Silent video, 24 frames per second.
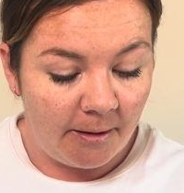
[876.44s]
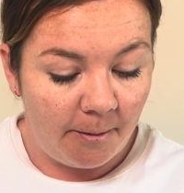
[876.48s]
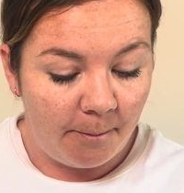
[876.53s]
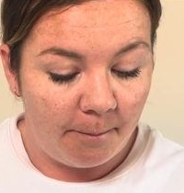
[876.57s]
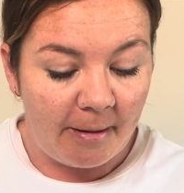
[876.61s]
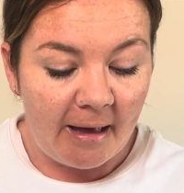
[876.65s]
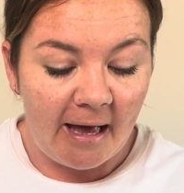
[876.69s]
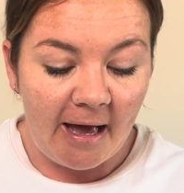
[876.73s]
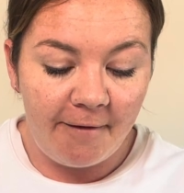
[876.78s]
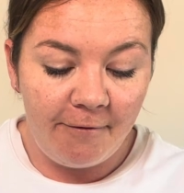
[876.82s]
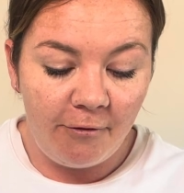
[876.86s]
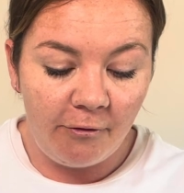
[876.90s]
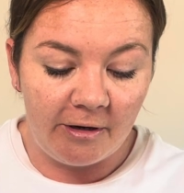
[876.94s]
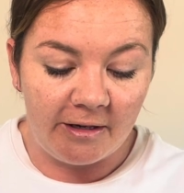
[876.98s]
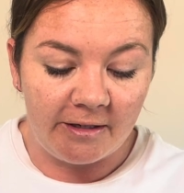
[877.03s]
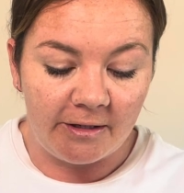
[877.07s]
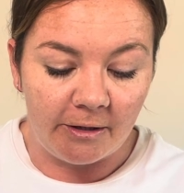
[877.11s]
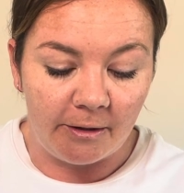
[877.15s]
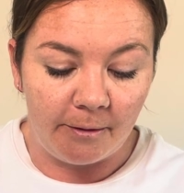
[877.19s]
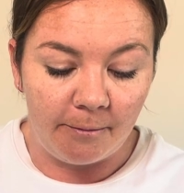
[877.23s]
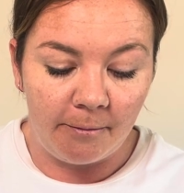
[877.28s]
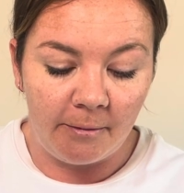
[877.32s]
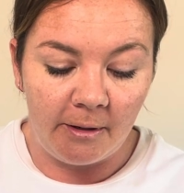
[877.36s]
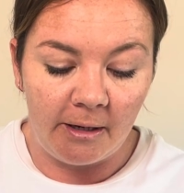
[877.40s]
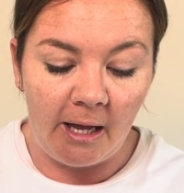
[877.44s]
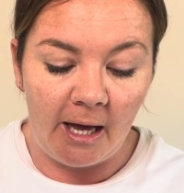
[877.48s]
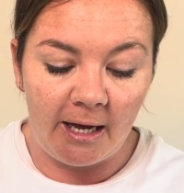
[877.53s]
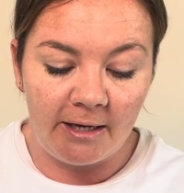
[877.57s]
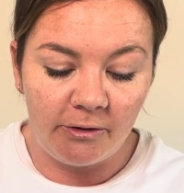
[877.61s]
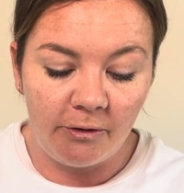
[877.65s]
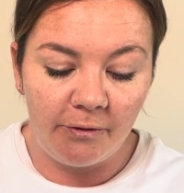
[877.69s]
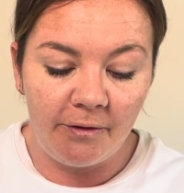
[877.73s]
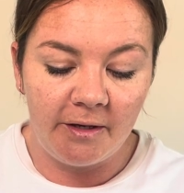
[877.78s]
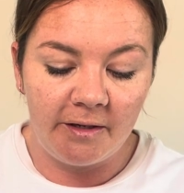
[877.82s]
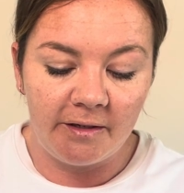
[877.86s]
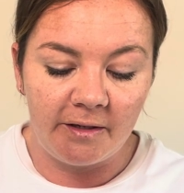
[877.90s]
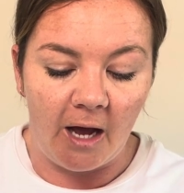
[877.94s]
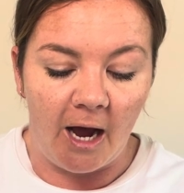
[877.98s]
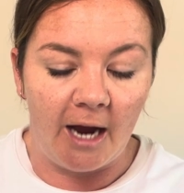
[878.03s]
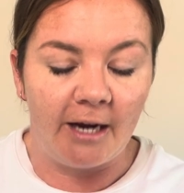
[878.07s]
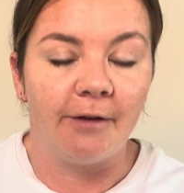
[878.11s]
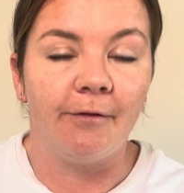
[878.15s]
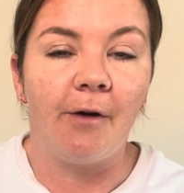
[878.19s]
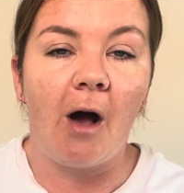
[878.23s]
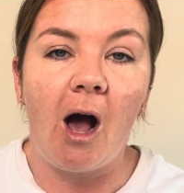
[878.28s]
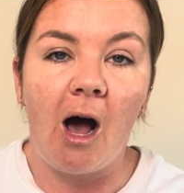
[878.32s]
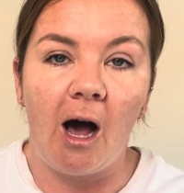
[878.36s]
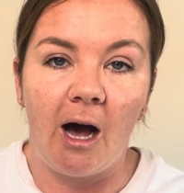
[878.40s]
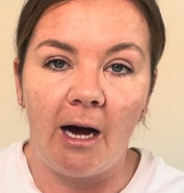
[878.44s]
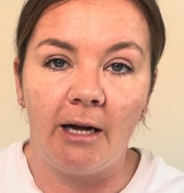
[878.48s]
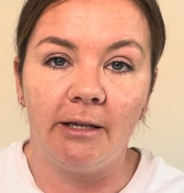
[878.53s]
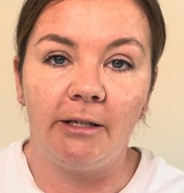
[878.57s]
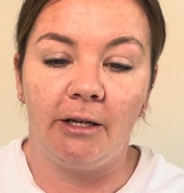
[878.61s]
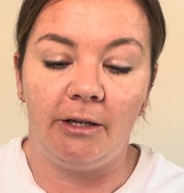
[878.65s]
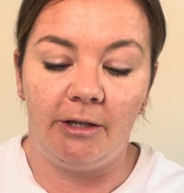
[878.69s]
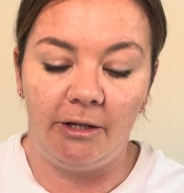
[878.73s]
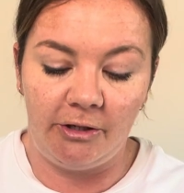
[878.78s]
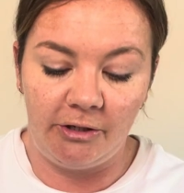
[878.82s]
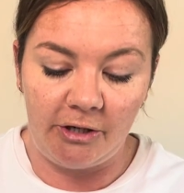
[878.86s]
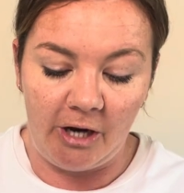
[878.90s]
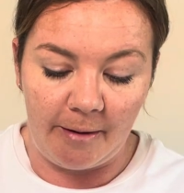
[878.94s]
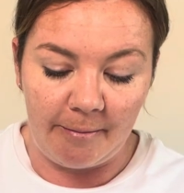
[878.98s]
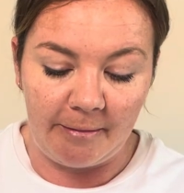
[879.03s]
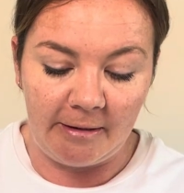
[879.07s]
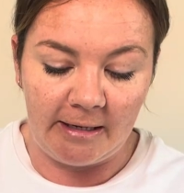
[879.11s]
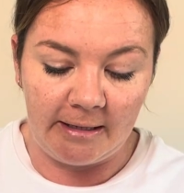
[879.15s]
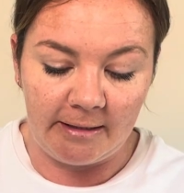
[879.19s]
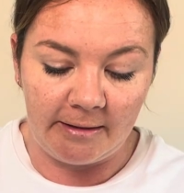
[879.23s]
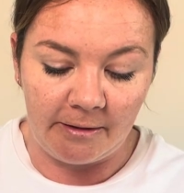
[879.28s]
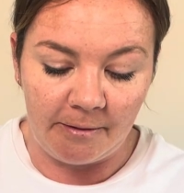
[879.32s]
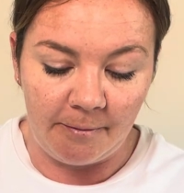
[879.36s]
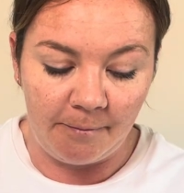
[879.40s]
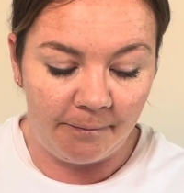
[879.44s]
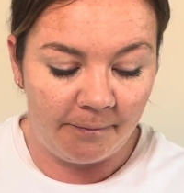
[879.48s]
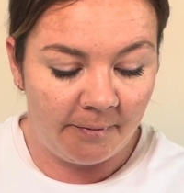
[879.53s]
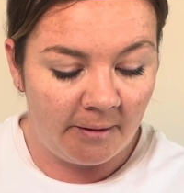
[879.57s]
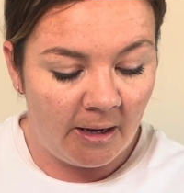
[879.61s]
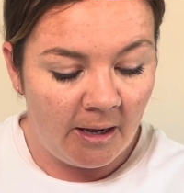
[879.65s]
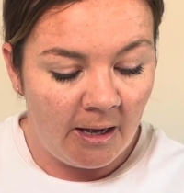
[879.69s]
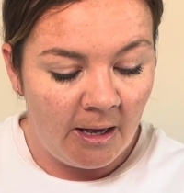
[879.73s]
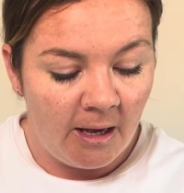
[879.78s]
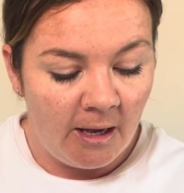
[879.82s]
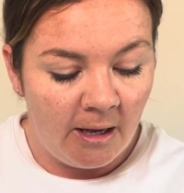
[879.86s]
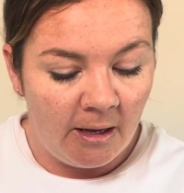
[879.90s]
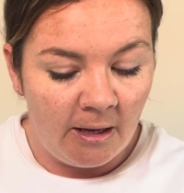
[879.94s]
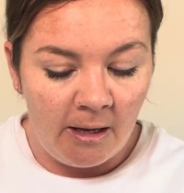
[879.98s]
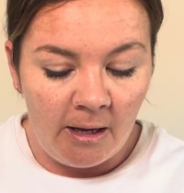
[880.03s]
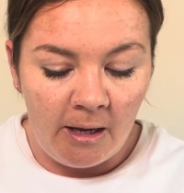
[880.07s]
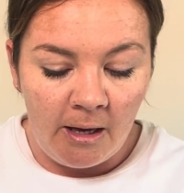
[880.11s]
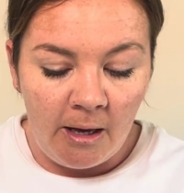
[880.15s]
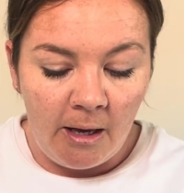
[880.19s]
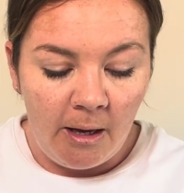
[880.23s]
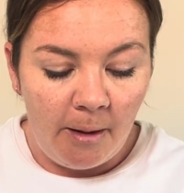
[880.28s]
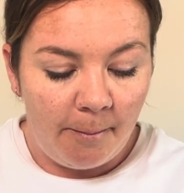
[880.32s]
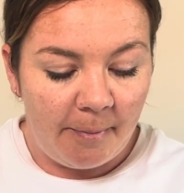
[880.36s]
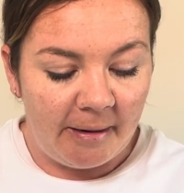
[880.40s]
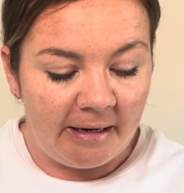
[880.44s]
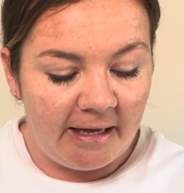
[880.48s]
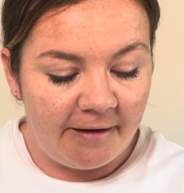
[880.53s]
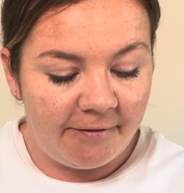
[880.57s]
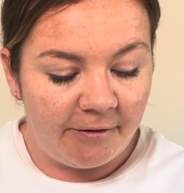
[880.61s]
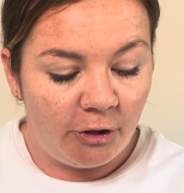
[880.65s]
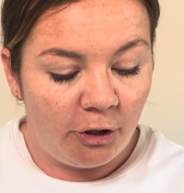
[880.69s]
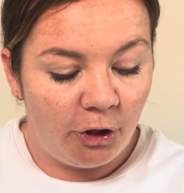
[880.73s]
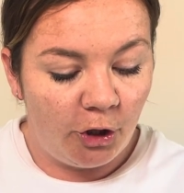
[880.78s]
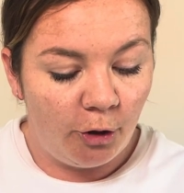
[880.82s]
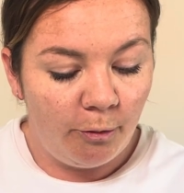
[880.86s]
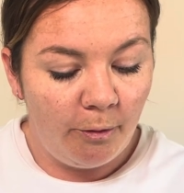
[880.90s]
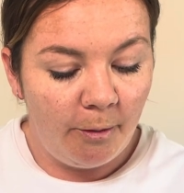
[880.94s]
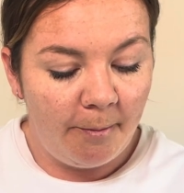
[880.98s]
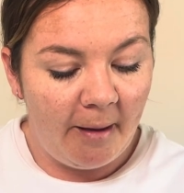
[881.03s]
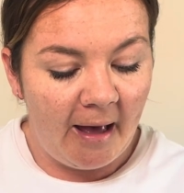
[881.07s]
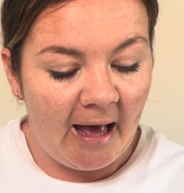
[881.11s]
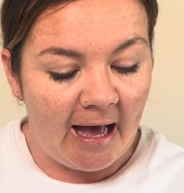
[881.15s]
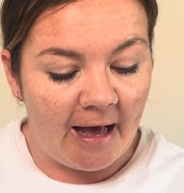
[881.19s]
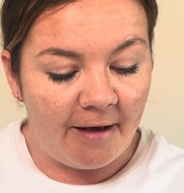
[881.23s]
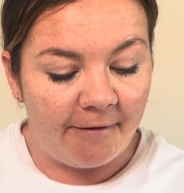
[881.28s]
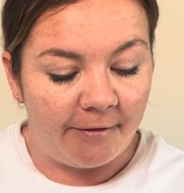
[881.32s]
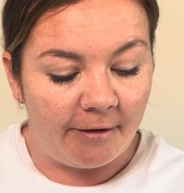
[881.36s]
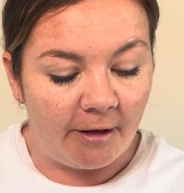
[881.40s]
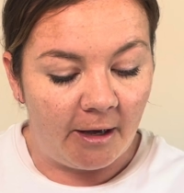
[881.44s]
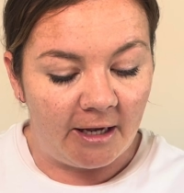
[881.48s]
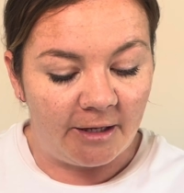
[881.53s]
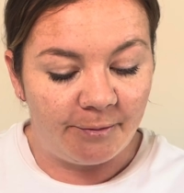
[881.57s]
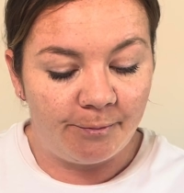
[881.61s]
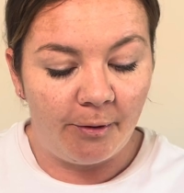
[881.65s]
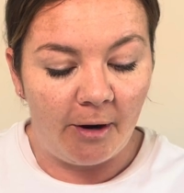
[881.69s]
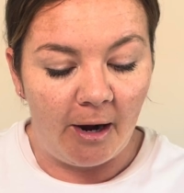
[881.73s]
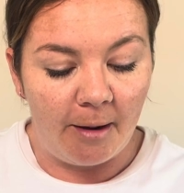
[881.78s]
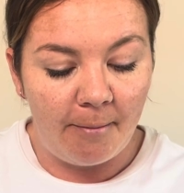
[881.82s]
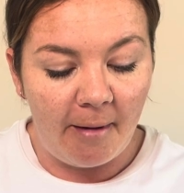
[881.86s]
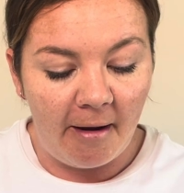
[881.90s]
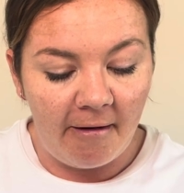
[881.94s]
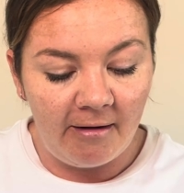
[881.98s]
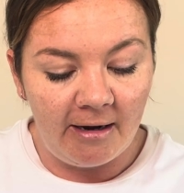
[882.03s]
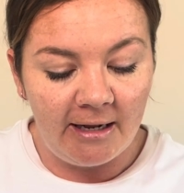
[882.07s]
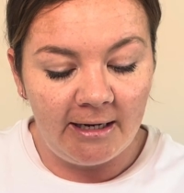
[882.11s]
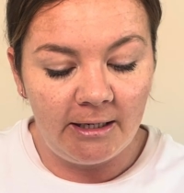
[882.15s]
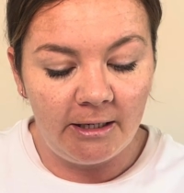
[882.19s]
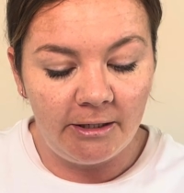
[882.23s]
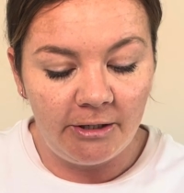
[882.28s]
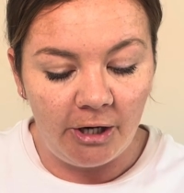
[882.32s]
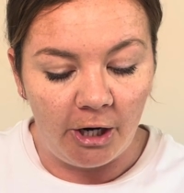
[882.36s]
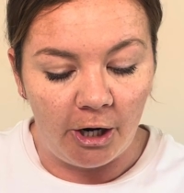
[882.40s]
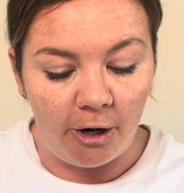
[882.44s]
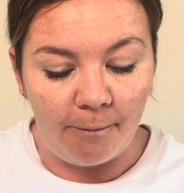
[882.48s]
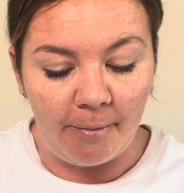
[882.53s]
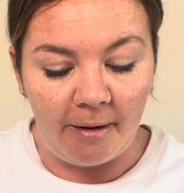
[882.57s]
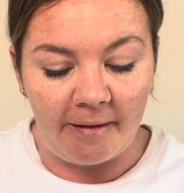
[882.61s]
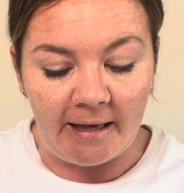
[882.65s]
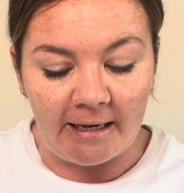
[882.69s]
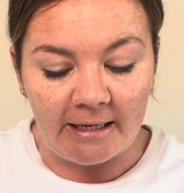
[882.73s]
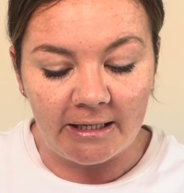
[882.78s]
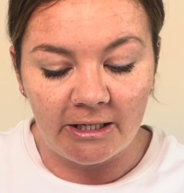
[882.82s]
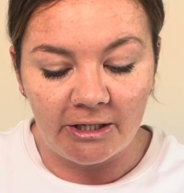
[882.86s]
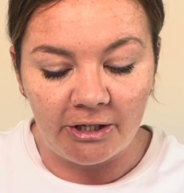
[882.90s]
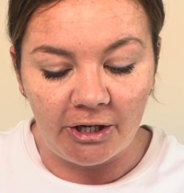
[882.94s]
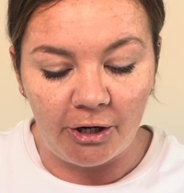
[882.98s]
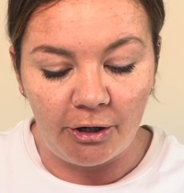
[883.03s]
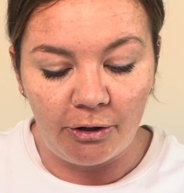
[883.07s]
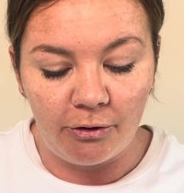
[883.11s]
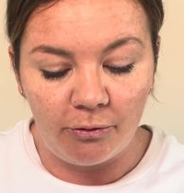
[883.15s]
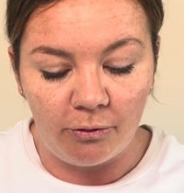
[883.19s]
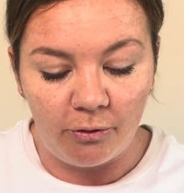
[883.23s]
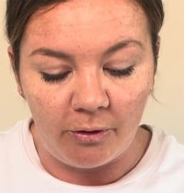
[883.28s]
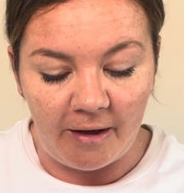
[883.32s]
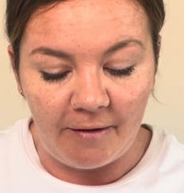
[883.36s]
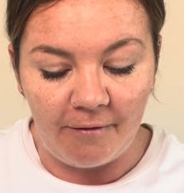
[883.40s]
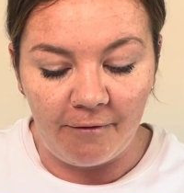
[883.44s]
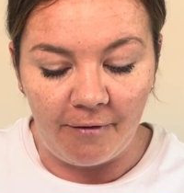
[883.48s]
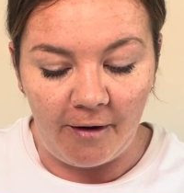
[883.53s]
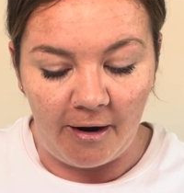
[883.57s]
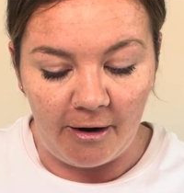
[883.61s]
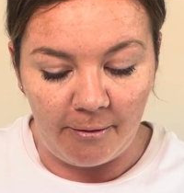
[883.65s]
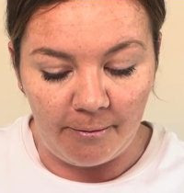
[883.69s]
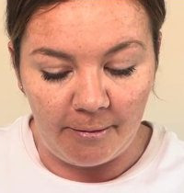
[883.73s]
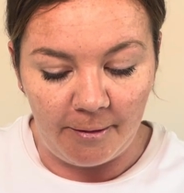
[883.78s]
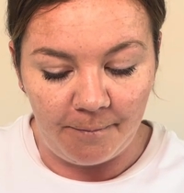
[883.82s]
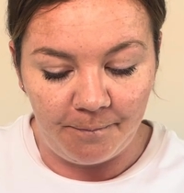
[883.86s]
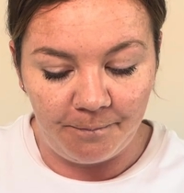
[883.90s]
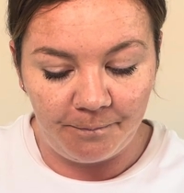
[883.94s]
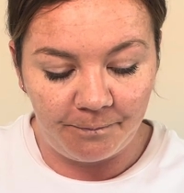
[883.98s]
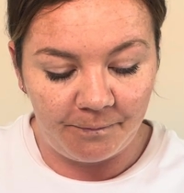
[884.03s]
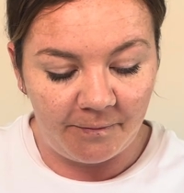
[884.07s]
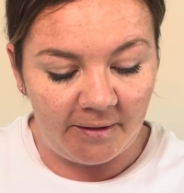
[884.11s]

Behaviourism lies on the side of hard determinism, believing human behaviour is primarily determined by the external environment.